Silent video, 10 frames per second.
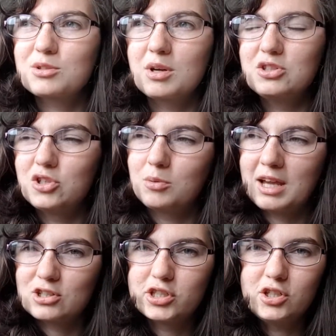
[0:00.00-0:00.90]
so I don't
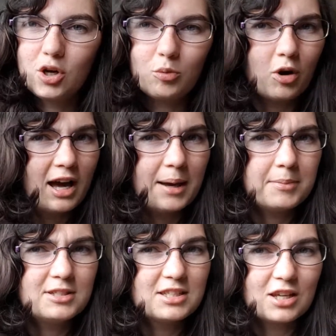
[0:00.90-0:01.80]
actually know what
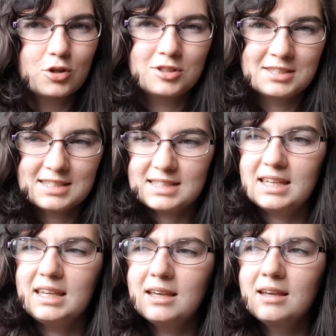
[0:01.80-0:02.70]
happened and I couldn't
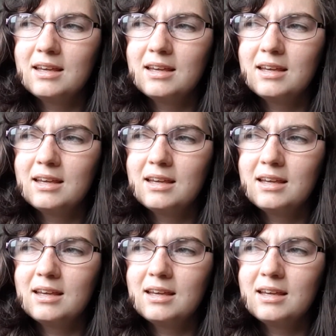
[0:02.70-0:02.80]
see